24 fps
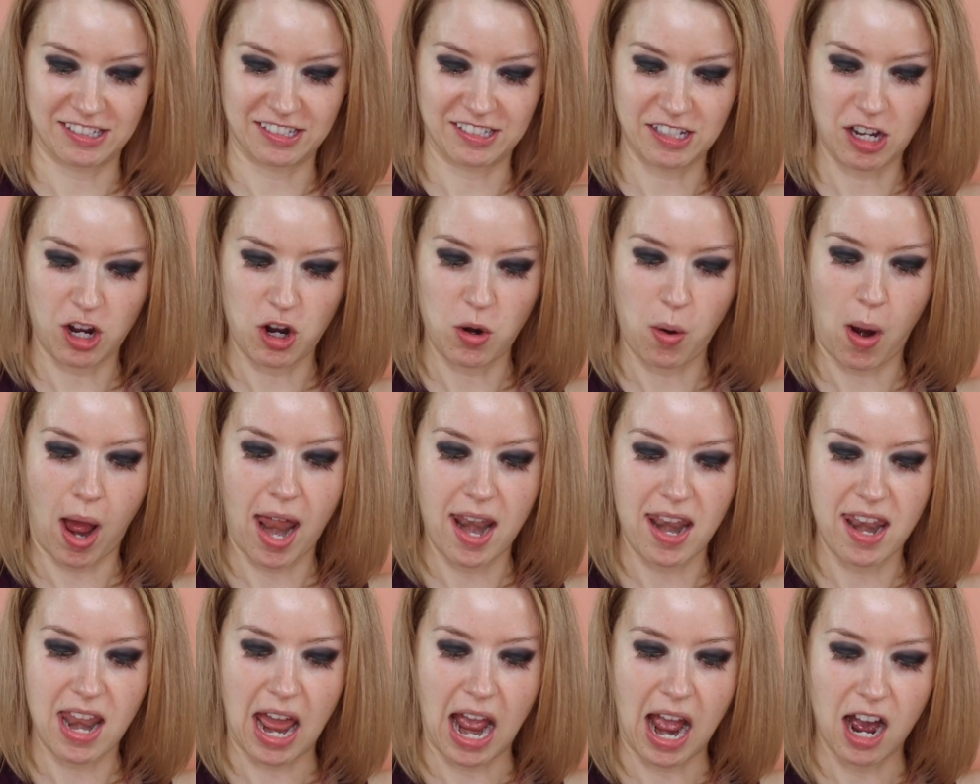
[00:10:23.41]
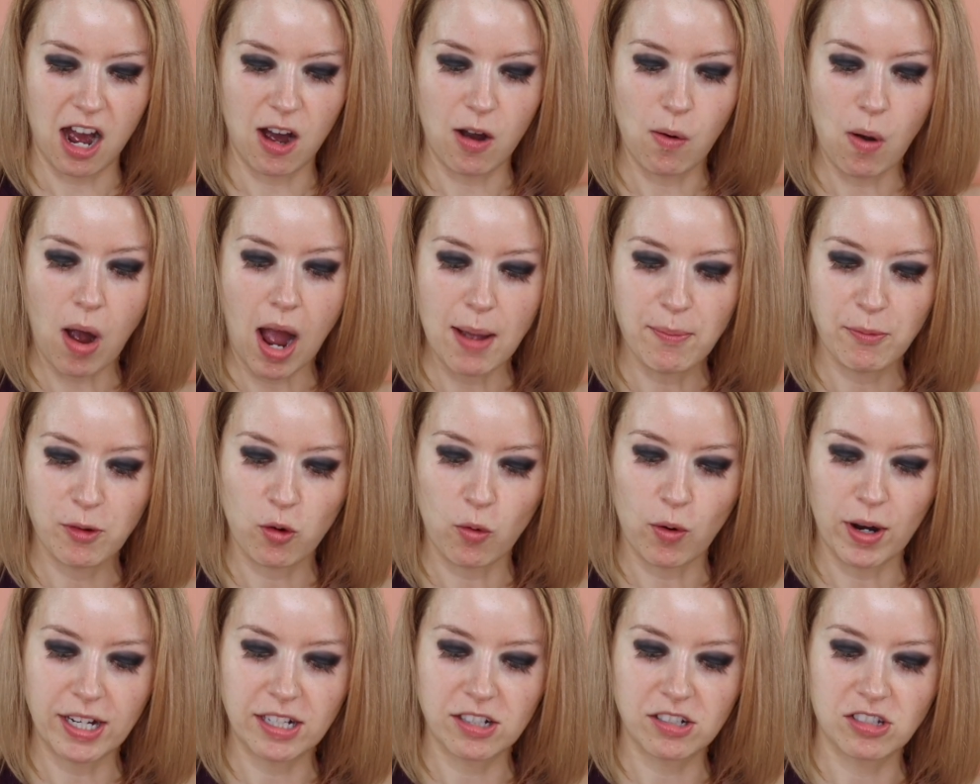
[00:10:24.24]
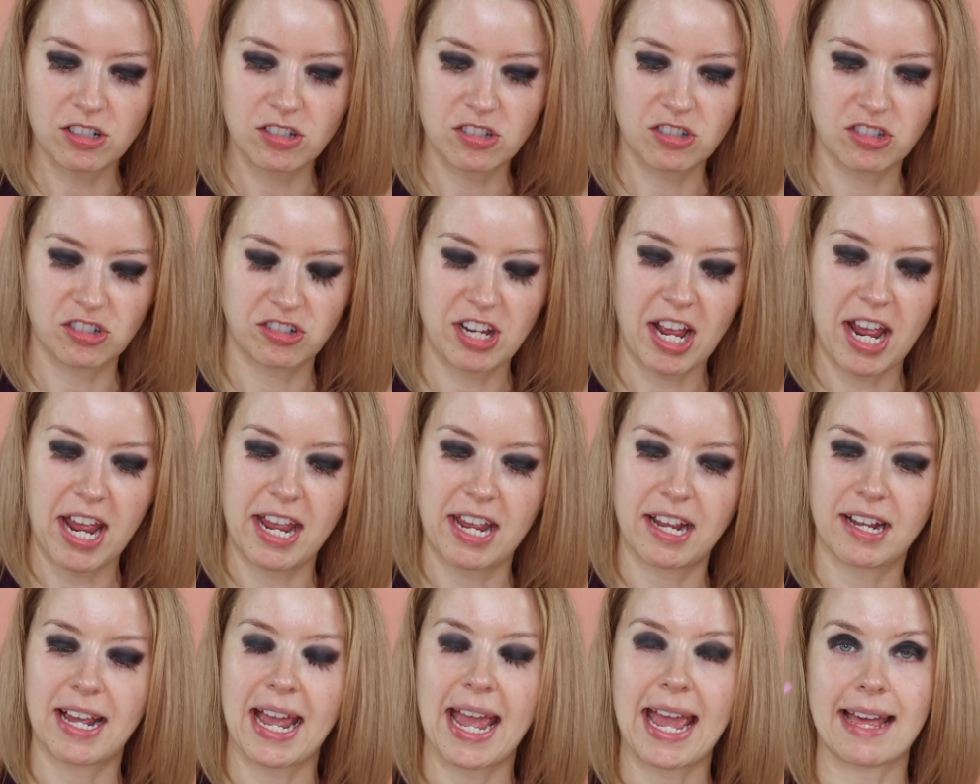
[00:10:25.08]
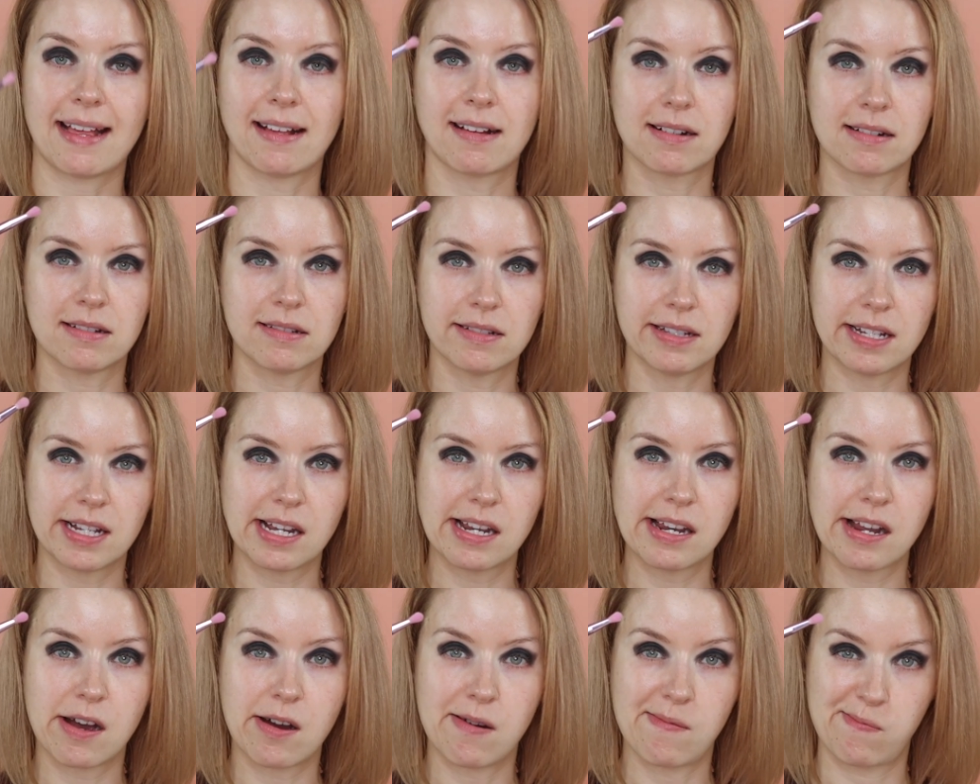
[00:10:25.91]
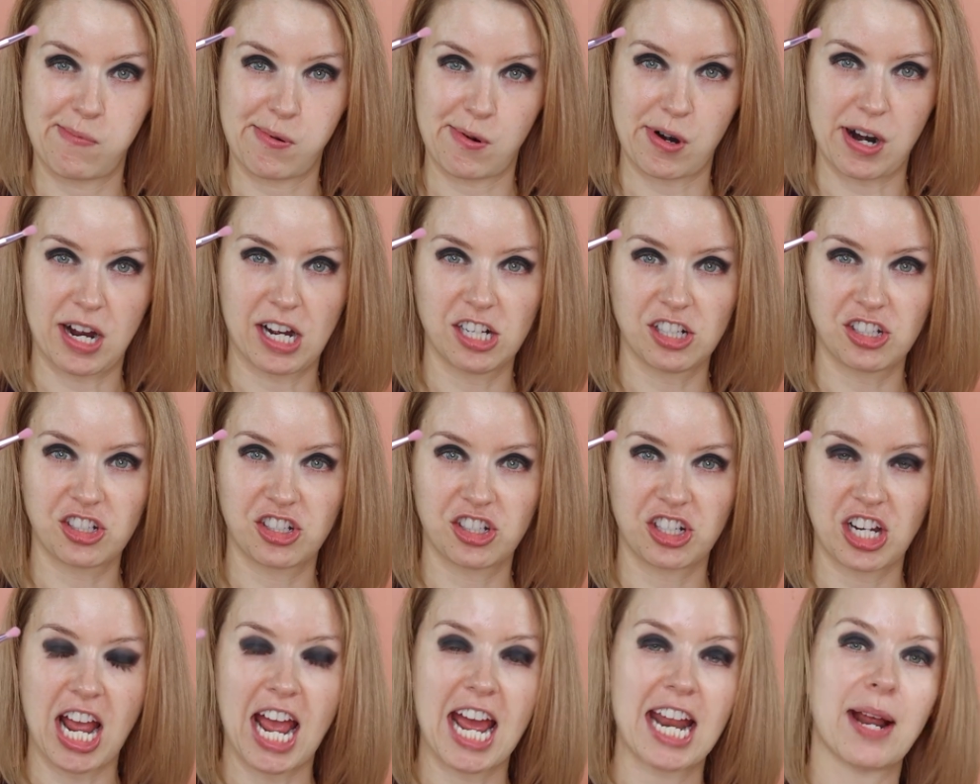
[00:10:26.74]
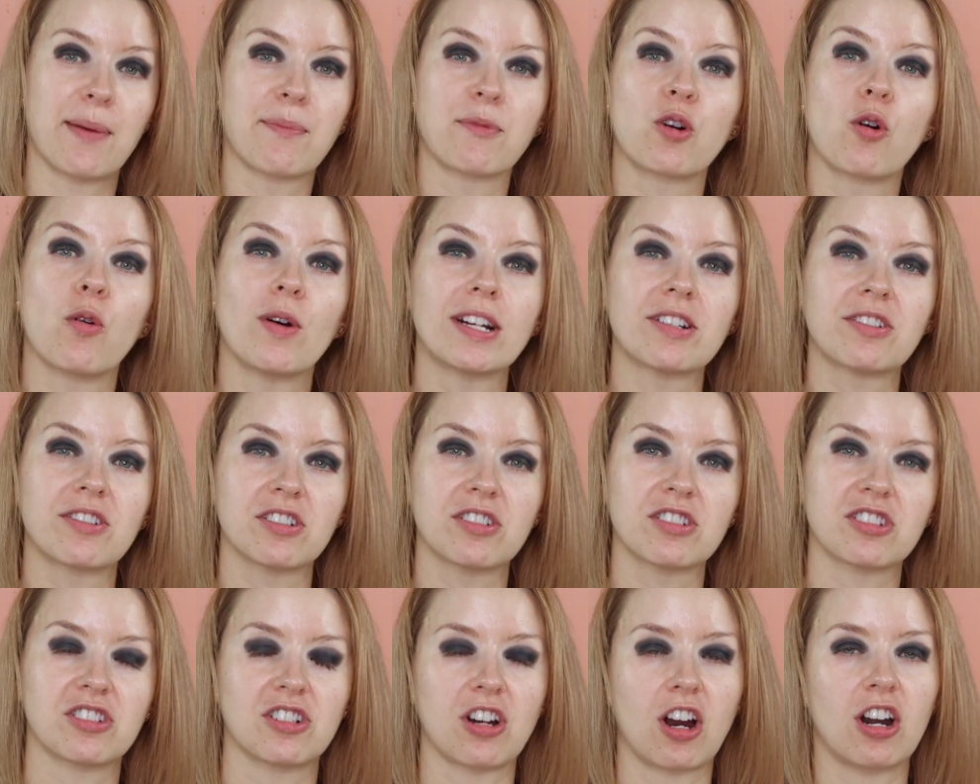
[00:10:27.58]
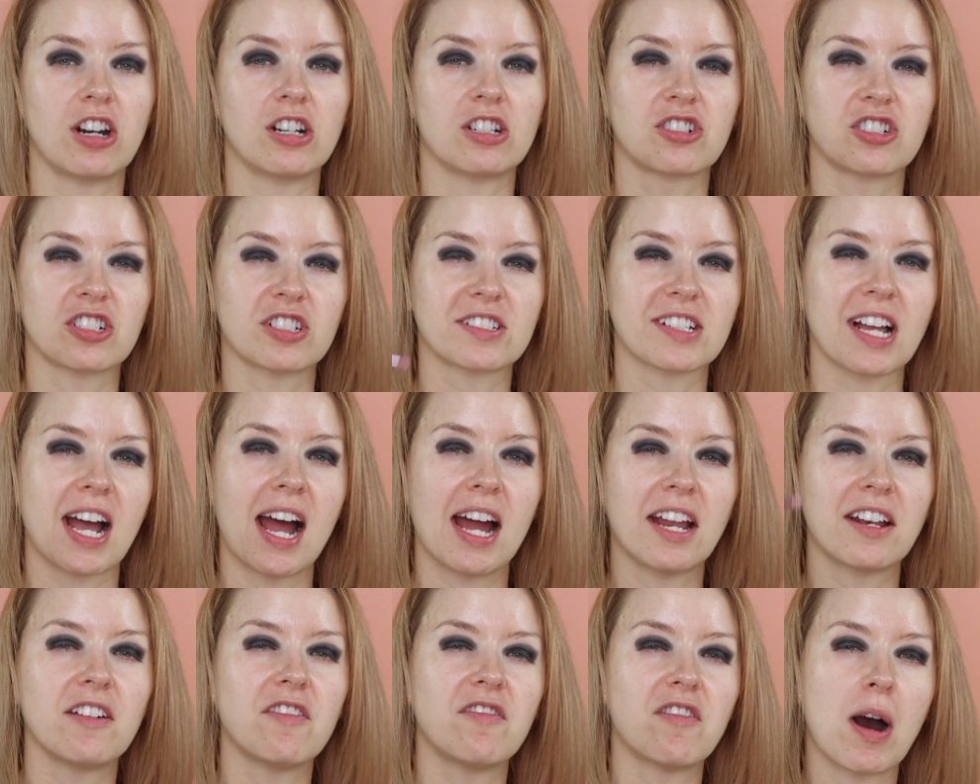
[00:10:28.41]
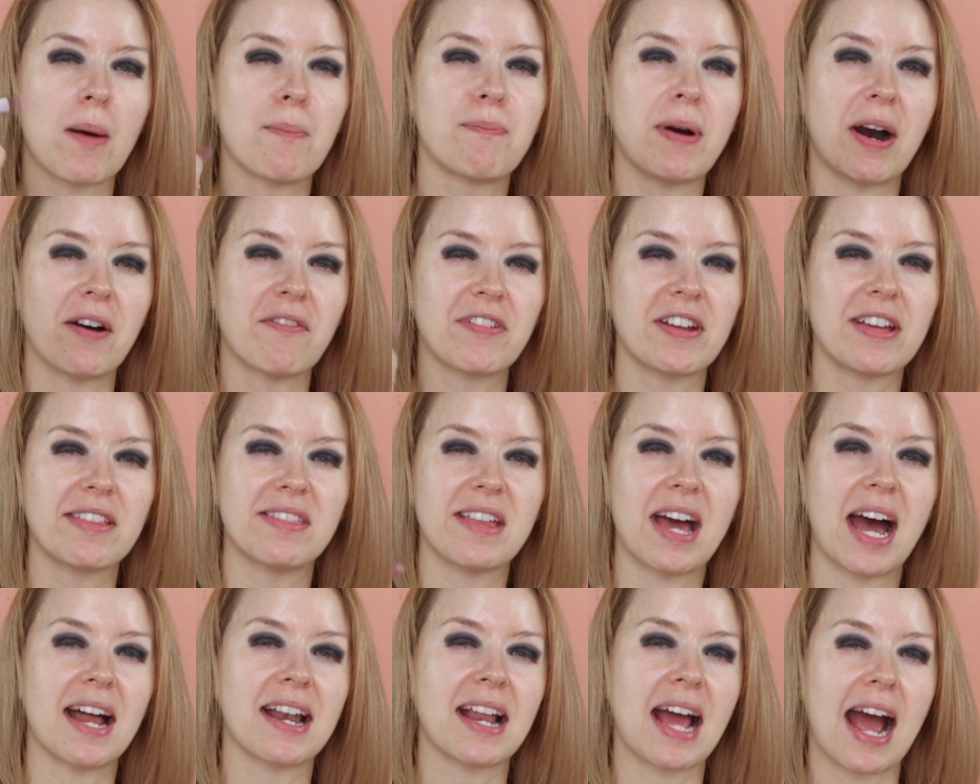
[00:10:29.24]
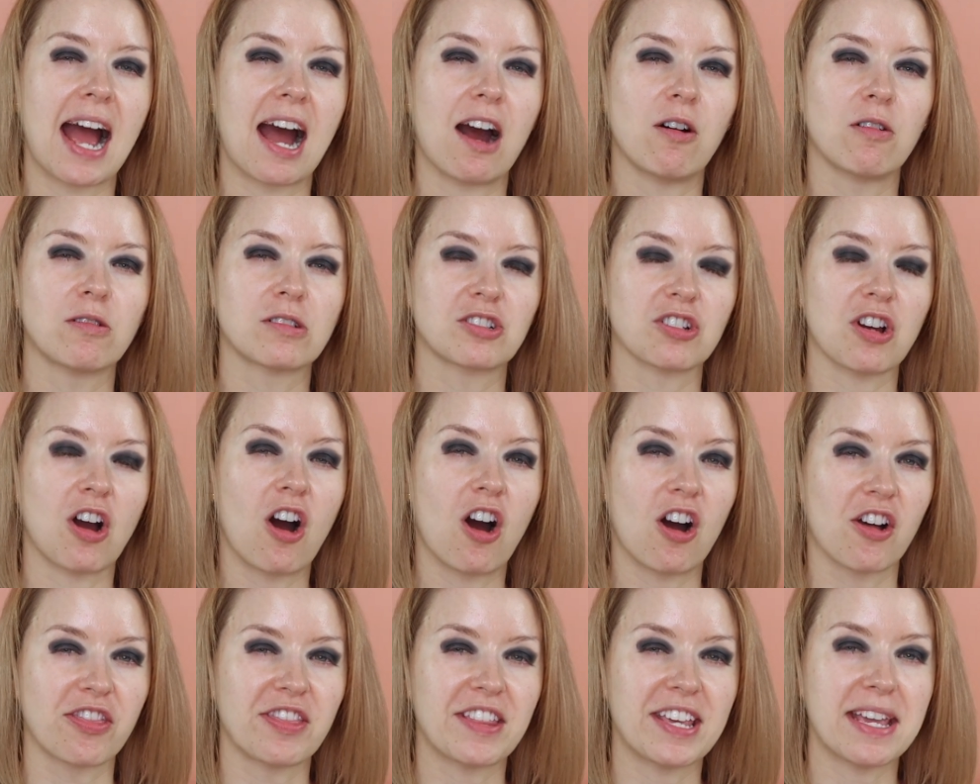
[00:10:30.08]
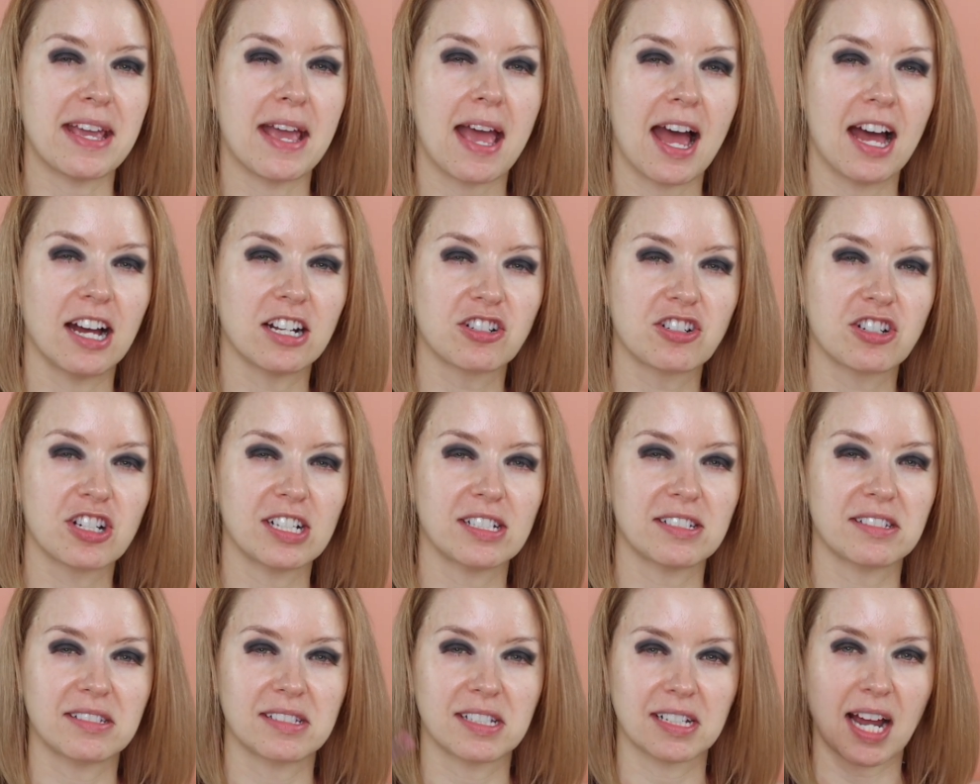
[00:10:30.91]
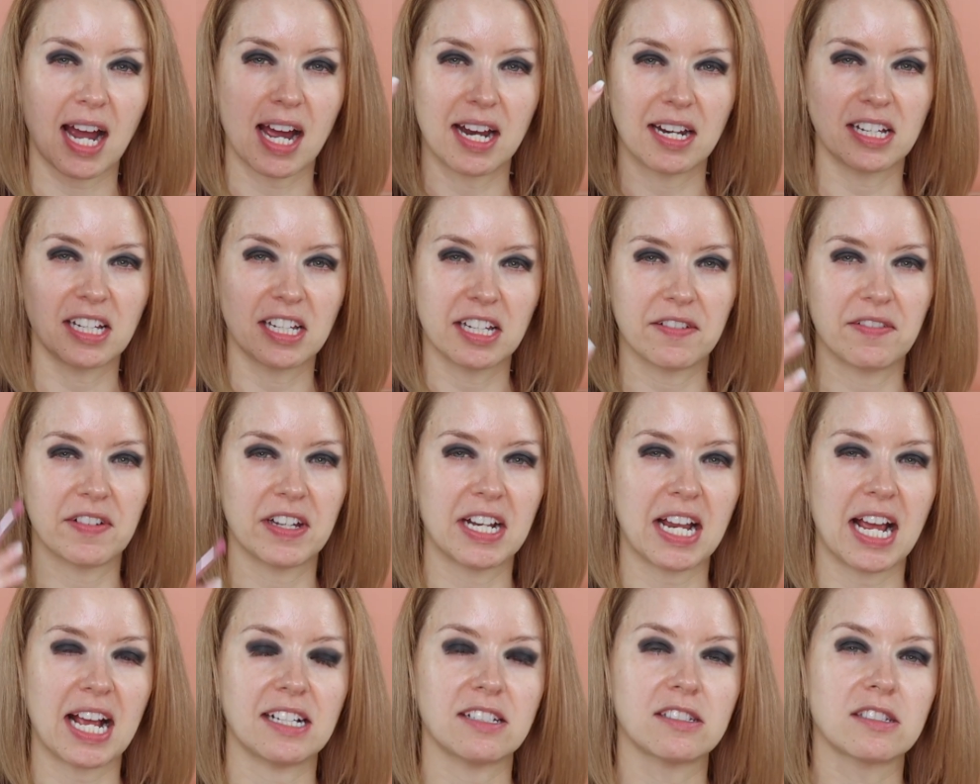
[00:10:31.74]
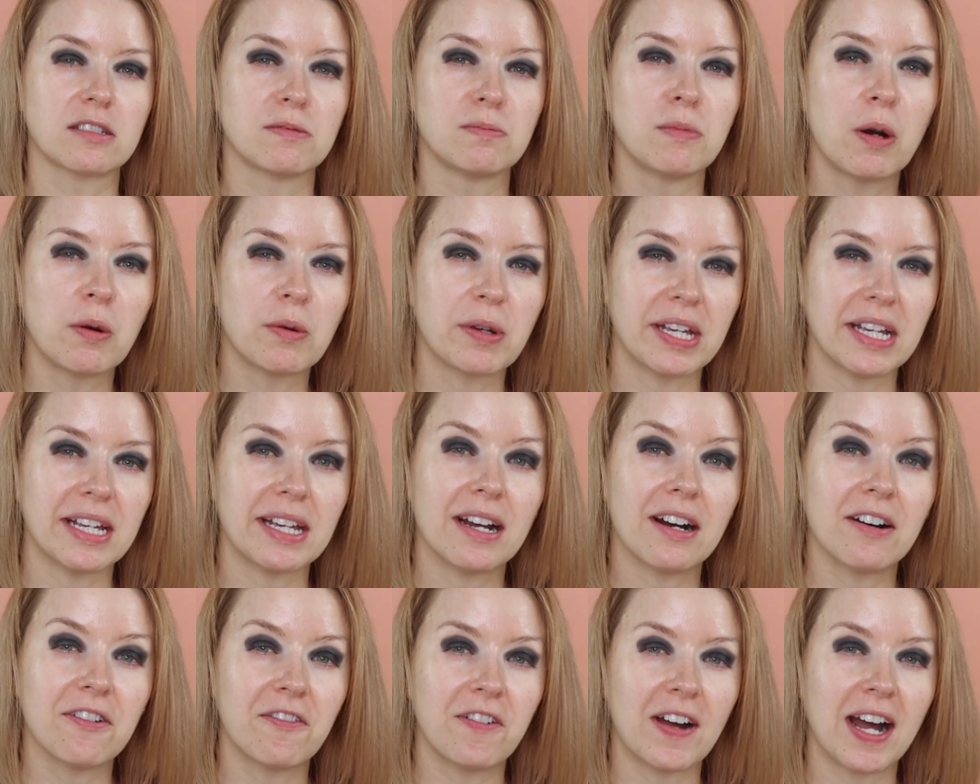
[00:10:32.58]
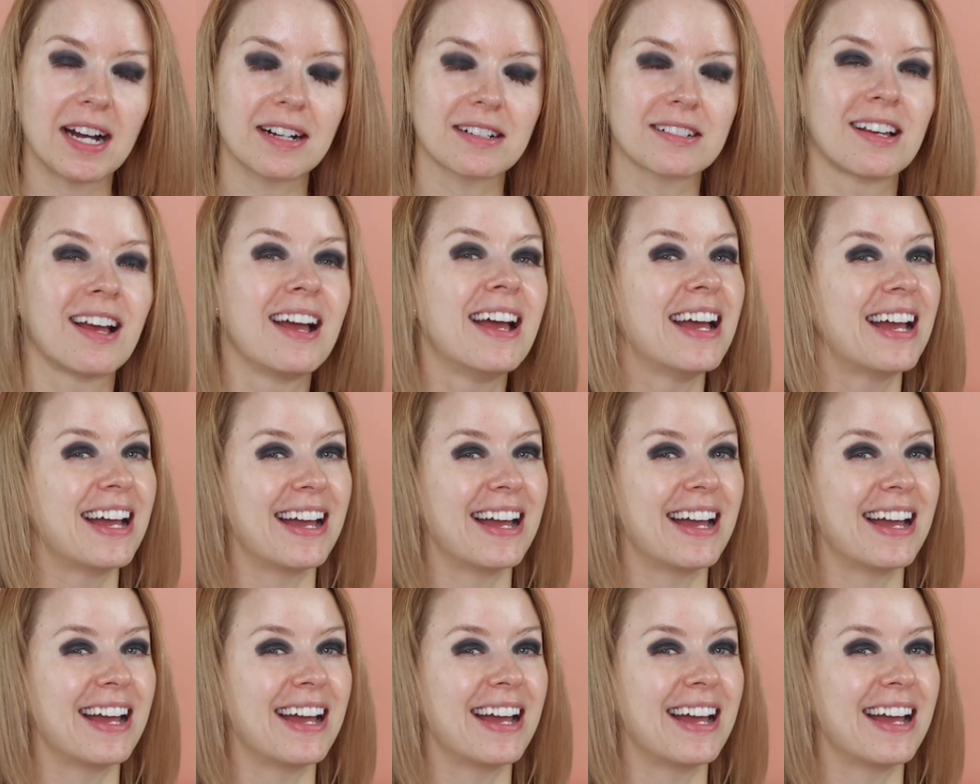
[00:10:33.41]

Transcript: so now I'm going to take a clean brush and I'm going to start just kind of buffing that out on the edges to kind of give it a smoky effect.